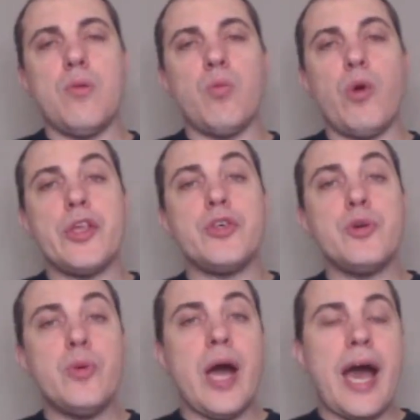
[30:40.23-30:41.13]
when
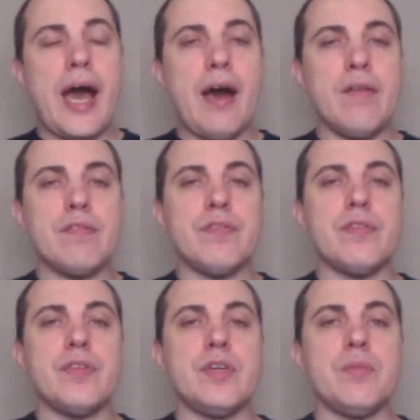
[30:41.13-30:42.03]
you have
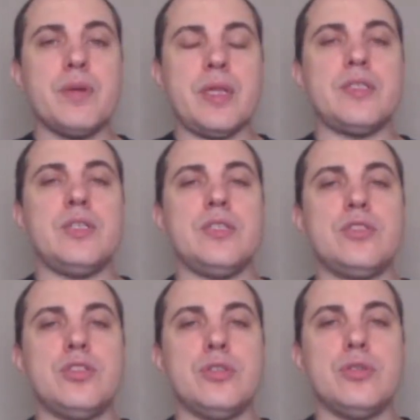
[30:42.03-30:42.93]
the ability
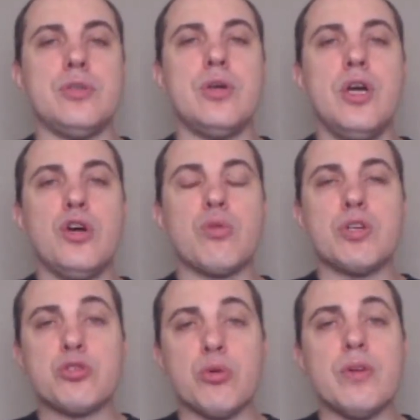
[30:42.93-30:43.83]
to
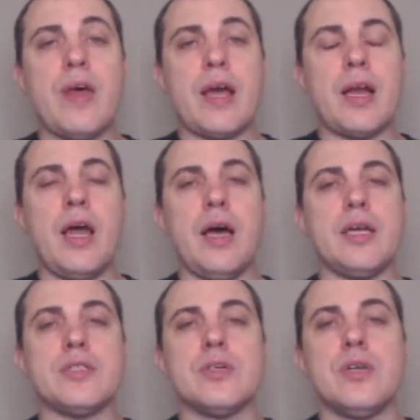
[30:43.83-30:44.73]
restore that
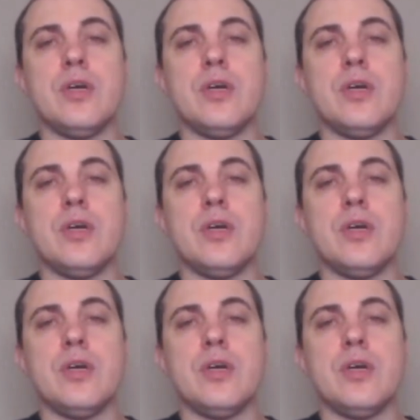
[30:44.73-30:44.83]
client,